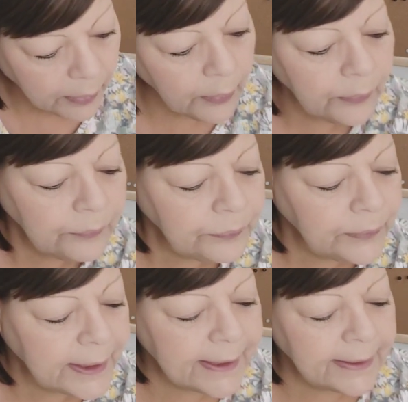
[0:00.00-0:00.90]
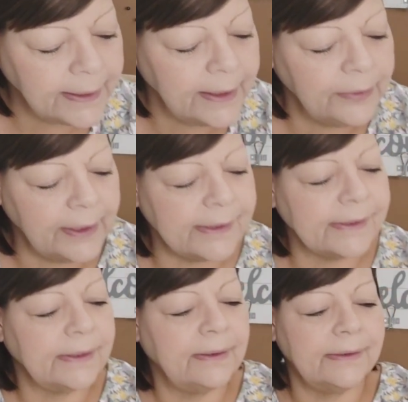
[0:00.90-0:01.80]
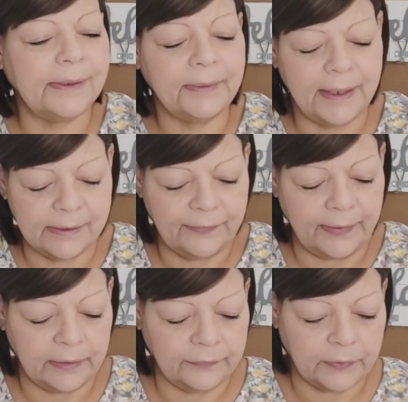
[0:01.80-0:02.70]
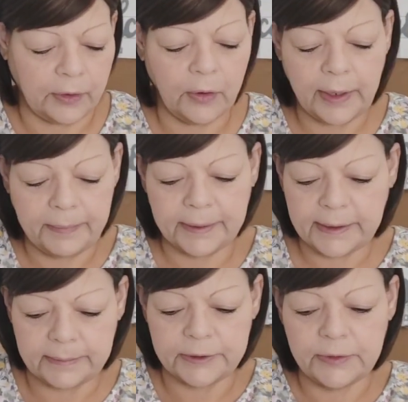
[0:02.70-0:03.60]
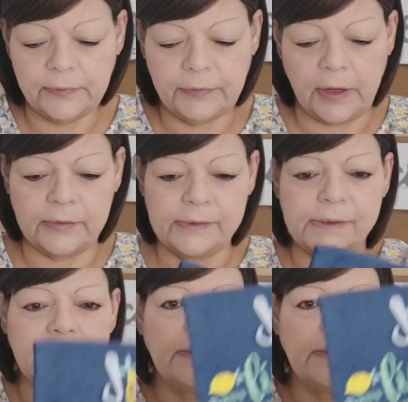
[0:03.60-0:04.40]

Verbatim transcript: Oh, it didn't. Here it is. Something else fell on the floor. Oh, I picked up two of those.